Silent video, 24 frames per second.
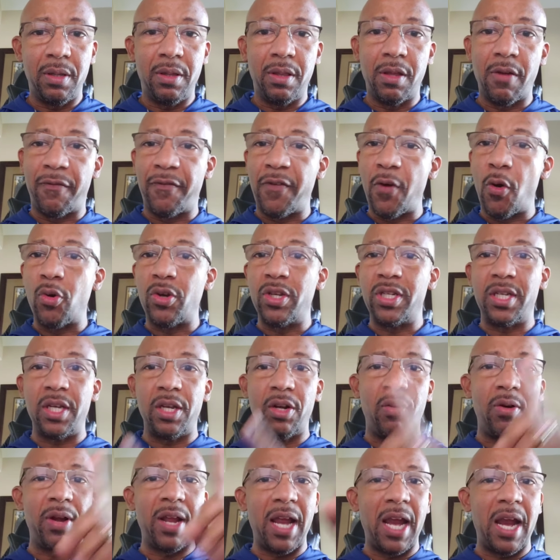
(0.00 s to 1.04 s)
They're
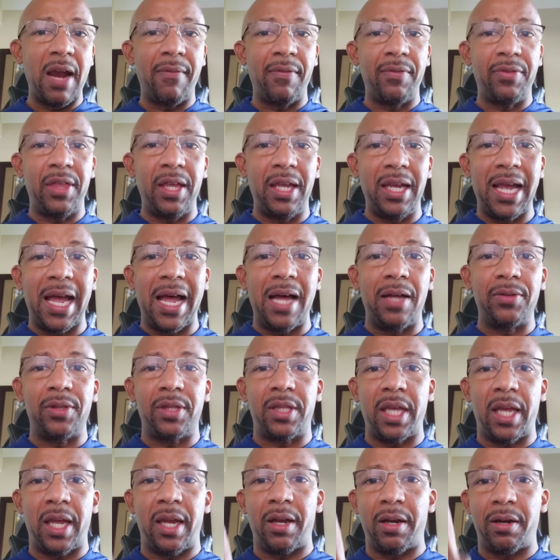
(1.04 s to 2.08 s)
focusing on everything out
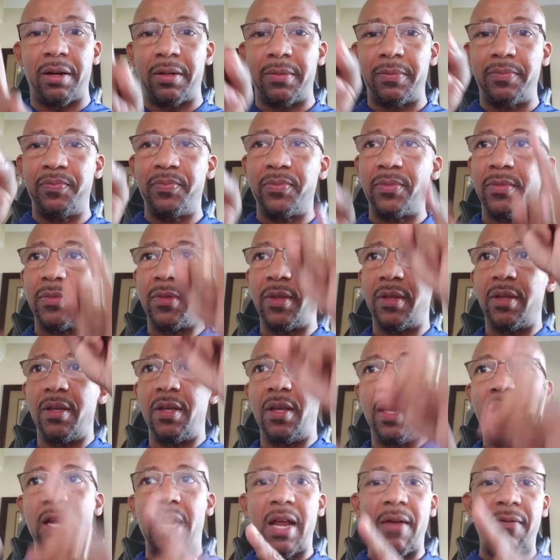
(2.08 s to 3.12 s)
there
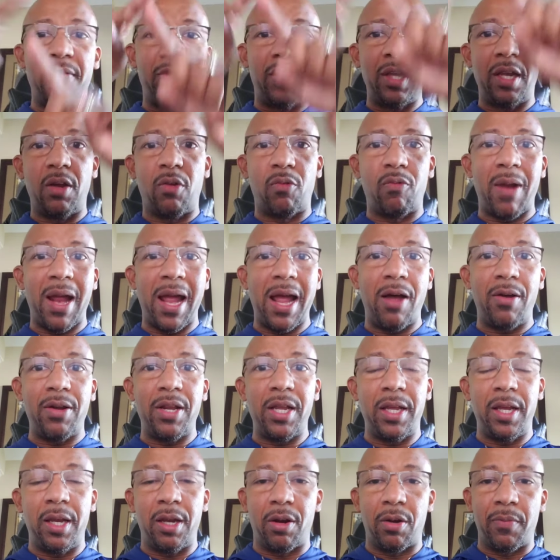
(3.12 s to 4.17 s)
and everything around
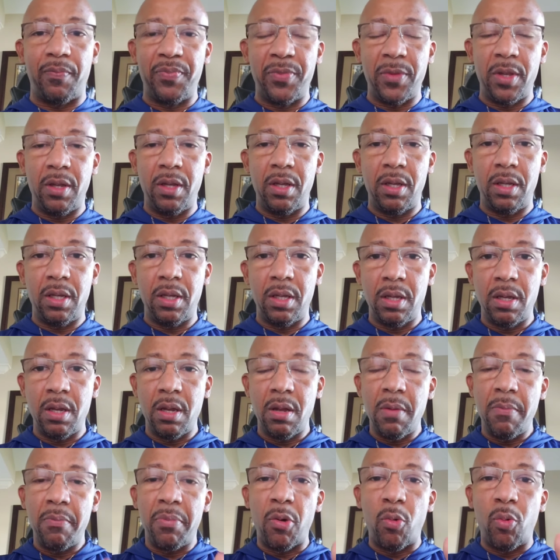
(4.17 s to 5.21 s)
here.
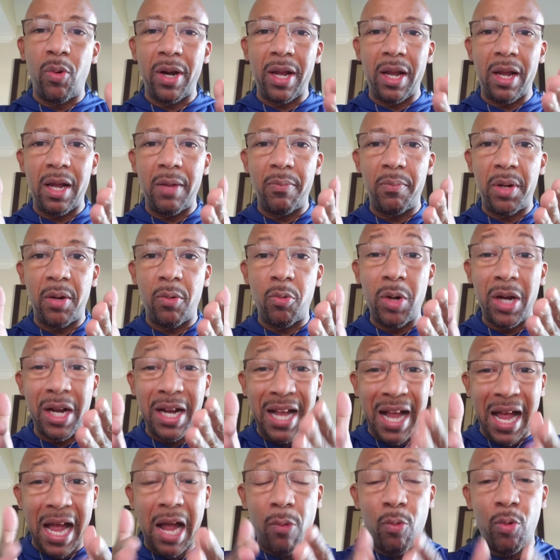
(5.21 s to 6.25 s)
But what
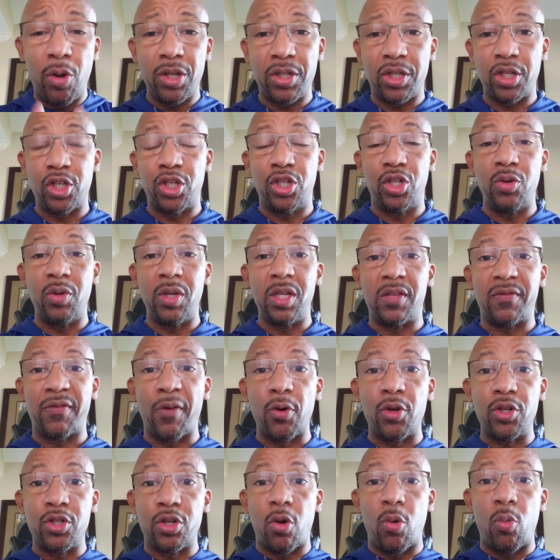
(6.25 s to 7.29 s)
God wants us to do is
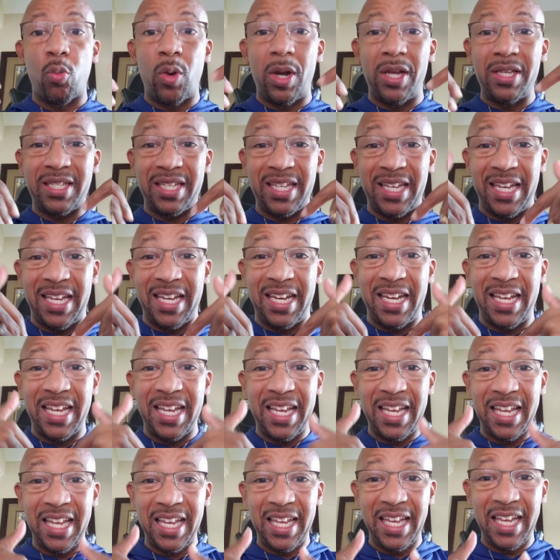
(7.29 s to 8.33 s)
focus on what's in
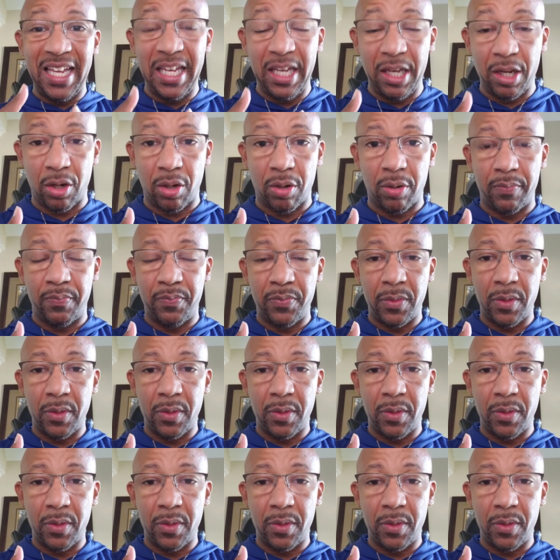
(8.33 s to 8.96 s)
here.